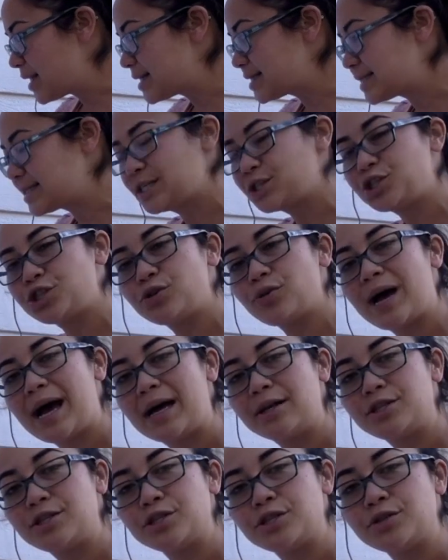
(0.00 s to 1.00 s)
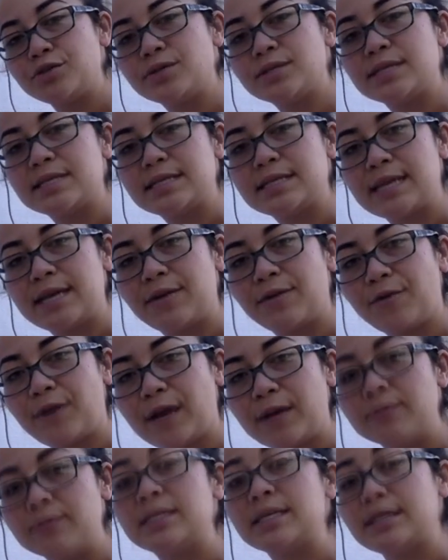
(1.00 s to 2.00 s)
to teach you how to use the 10
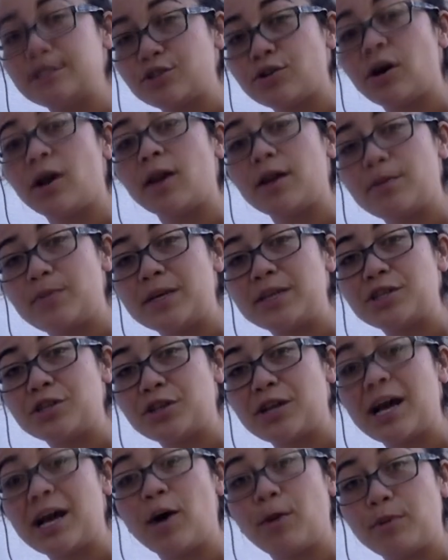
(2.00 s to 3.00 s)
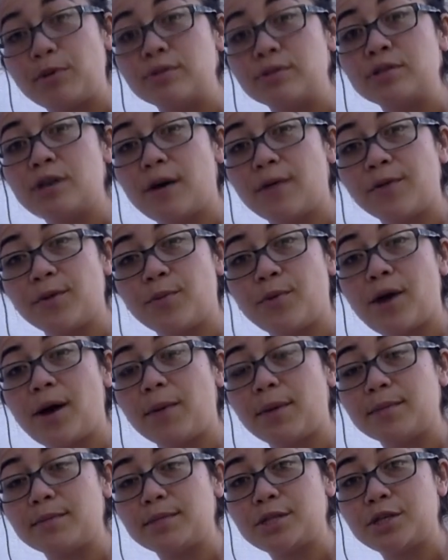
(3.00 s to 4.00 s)
frame to draw a picture to help you solve the
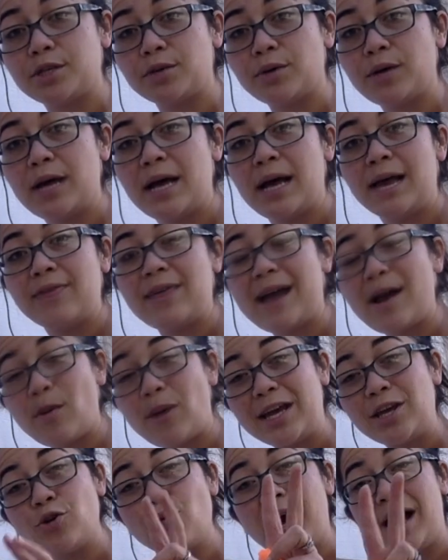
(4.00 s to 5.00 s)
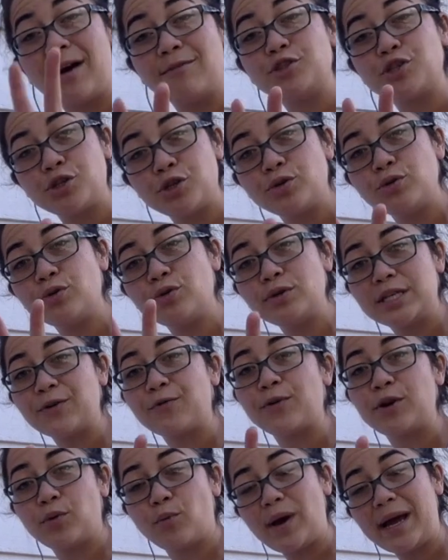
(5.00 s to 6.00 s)
problem too. That way you have 2
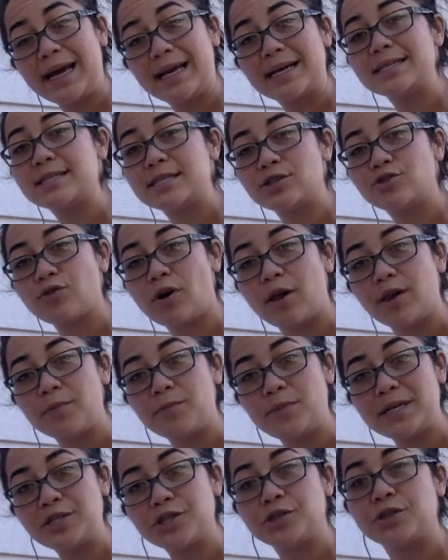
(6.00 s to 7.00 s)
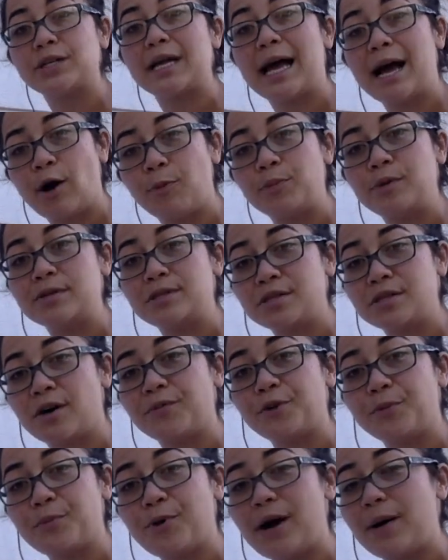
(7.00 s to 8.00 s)
different ways to draw a picture to help you solve
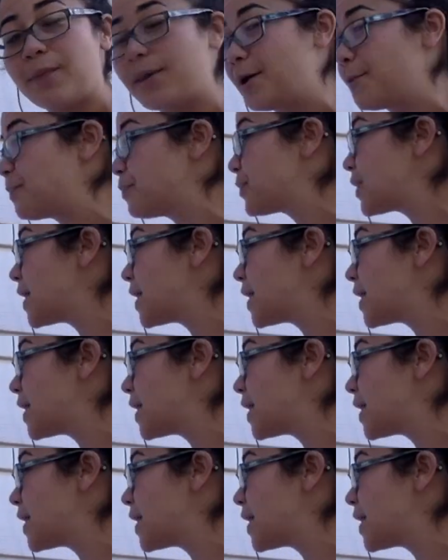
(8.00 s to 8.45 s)
your problem.